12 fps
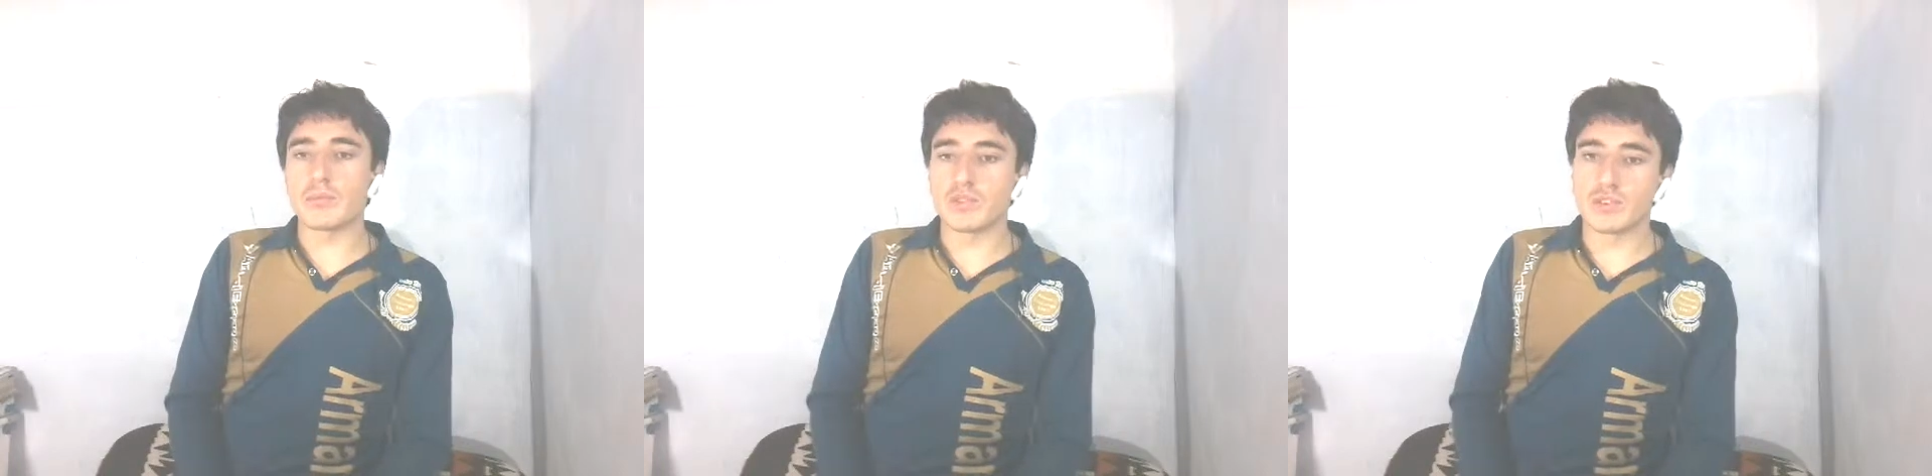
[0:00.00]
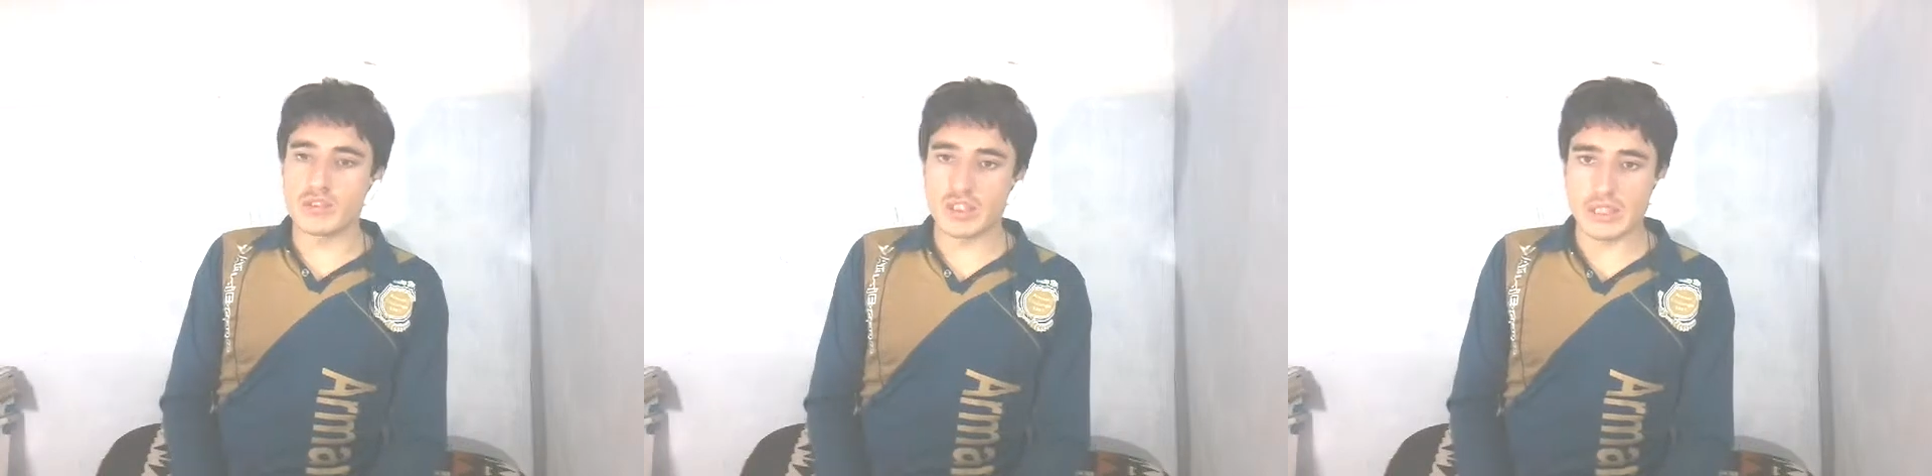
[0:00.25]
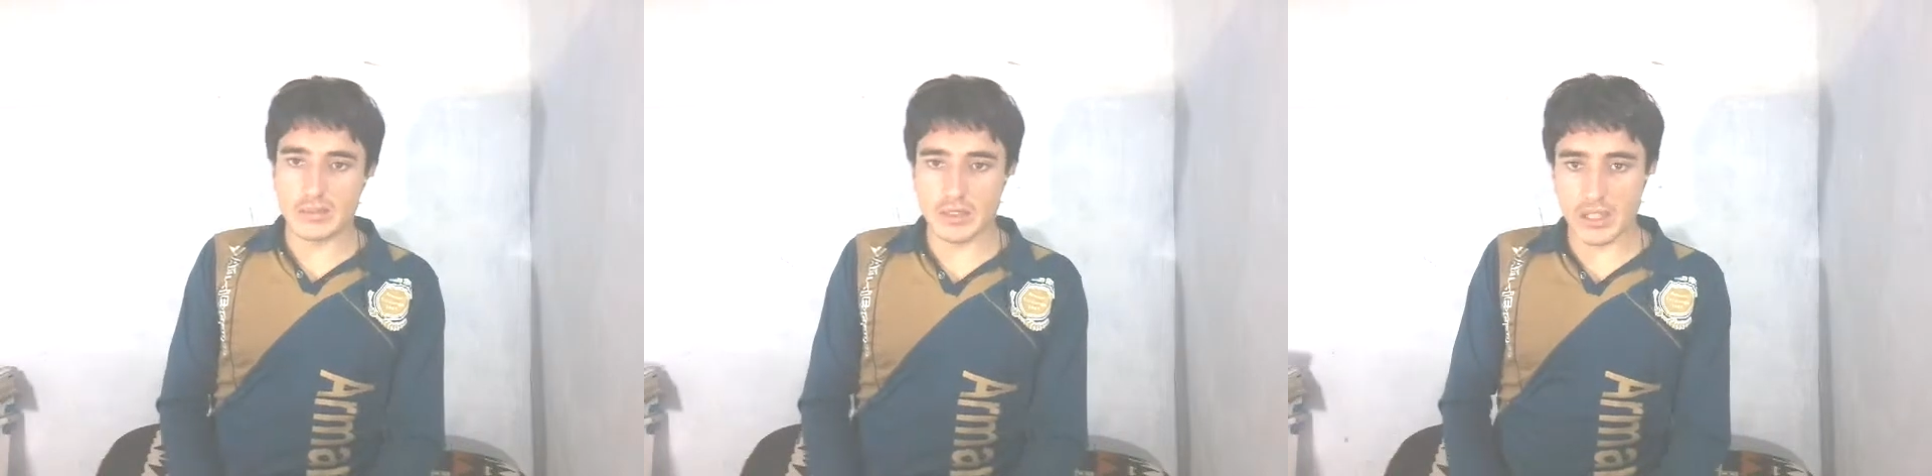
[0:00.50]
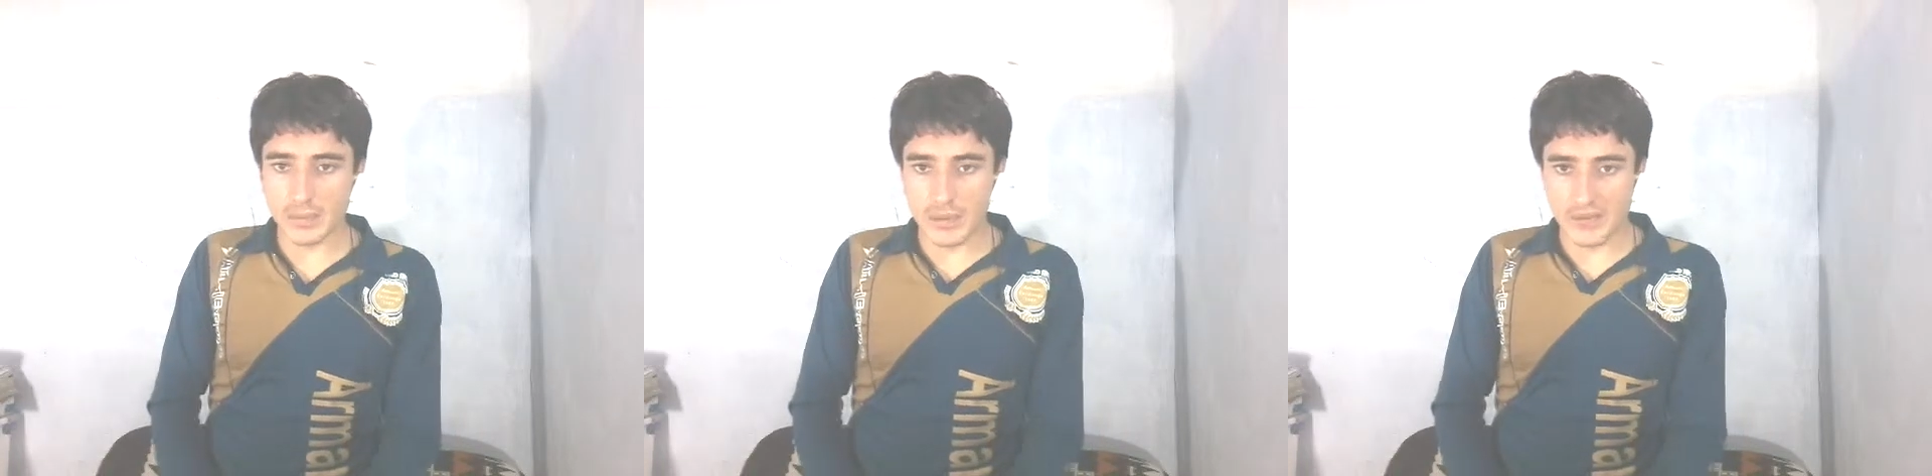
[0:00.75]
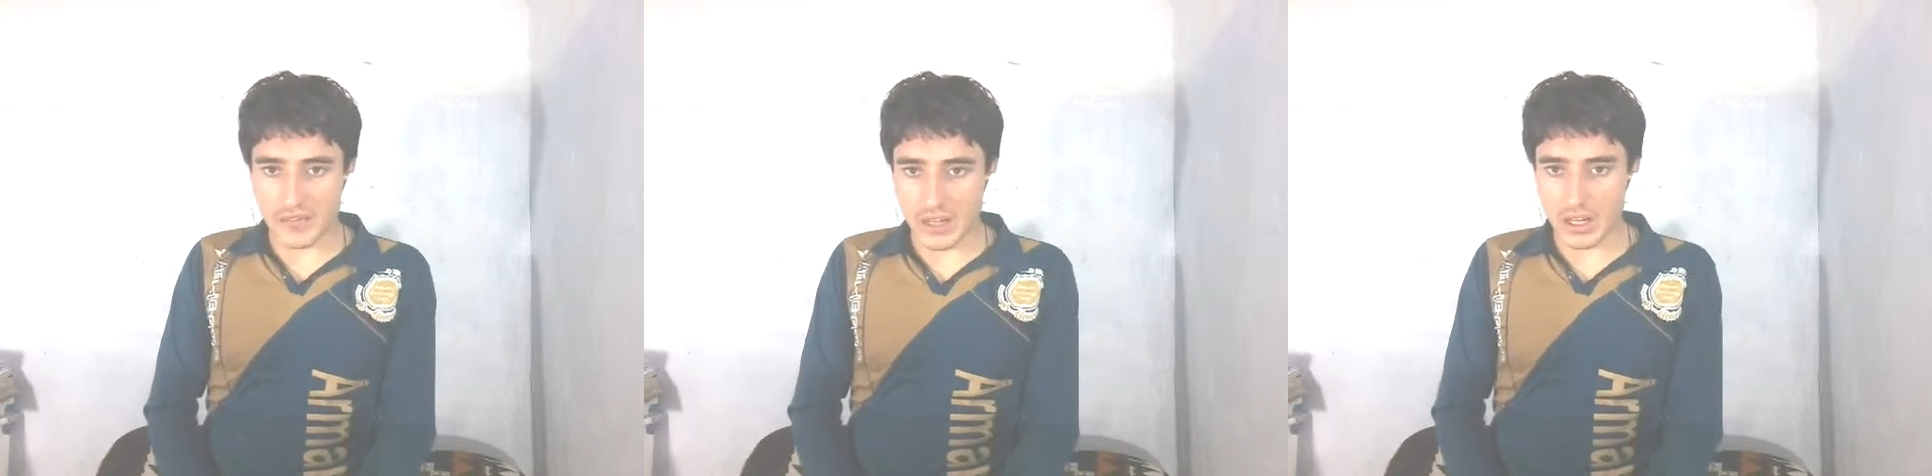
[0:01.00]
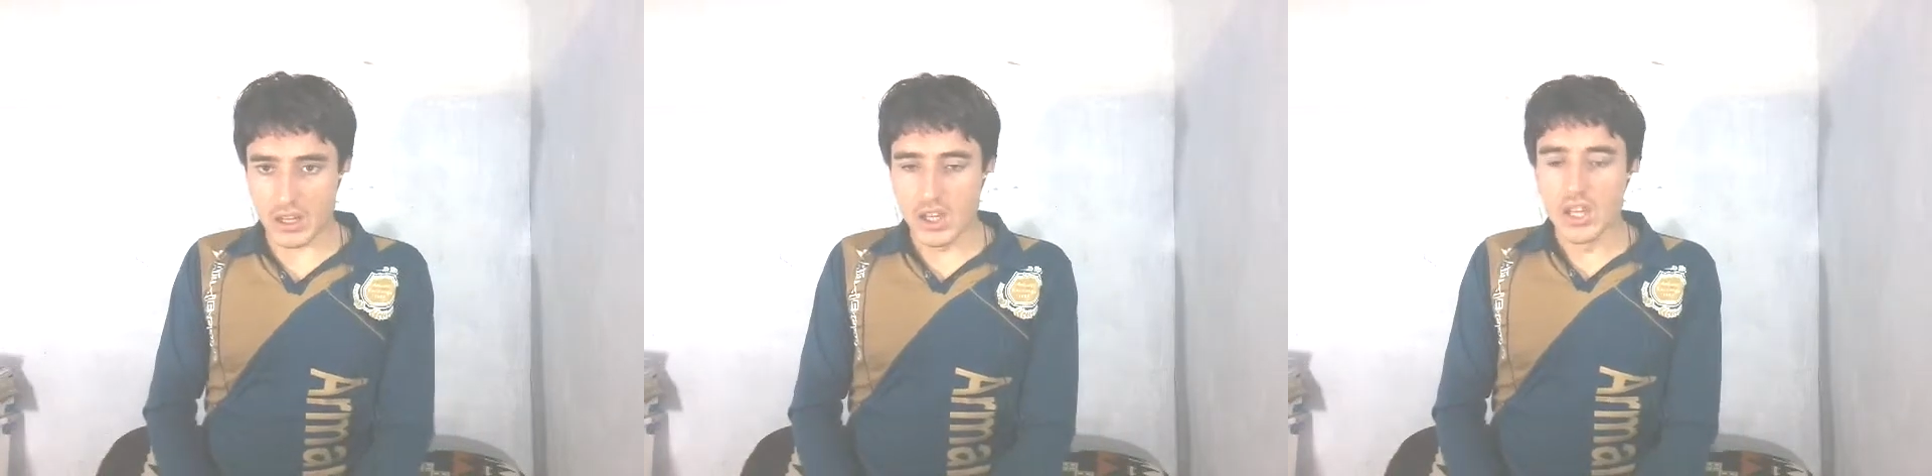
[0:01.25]
nervous system ke darmiyan
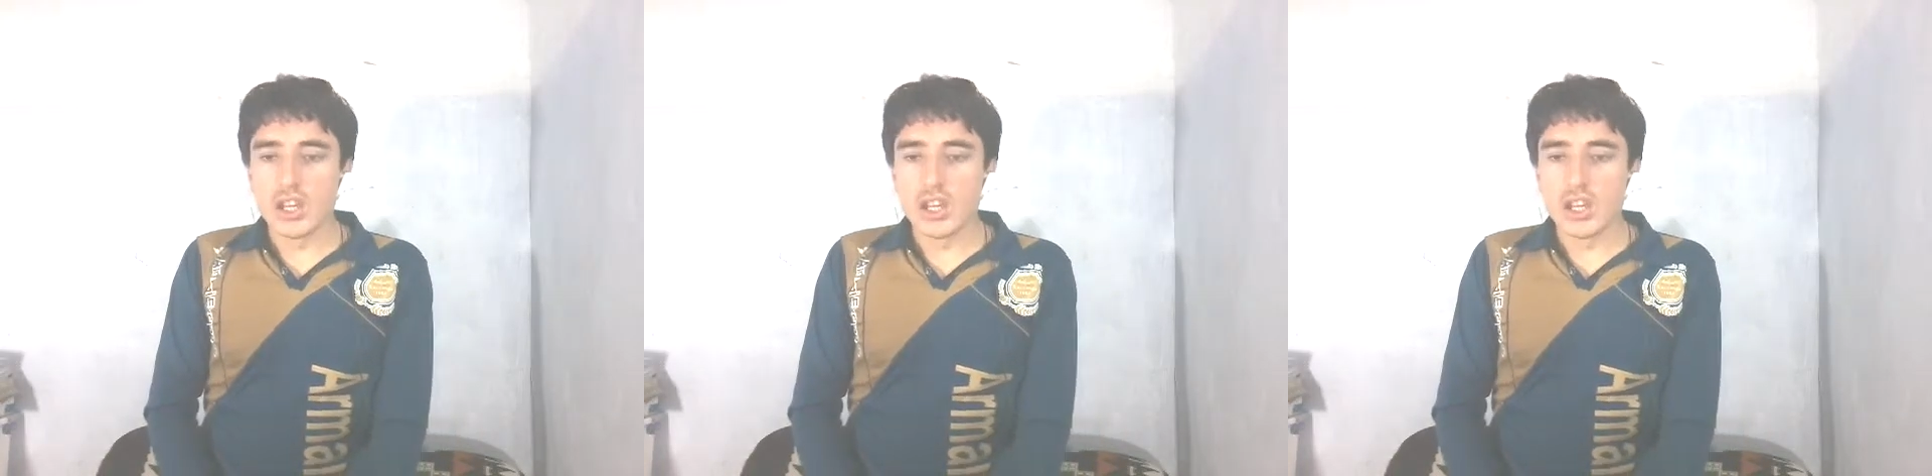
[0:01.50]
farak.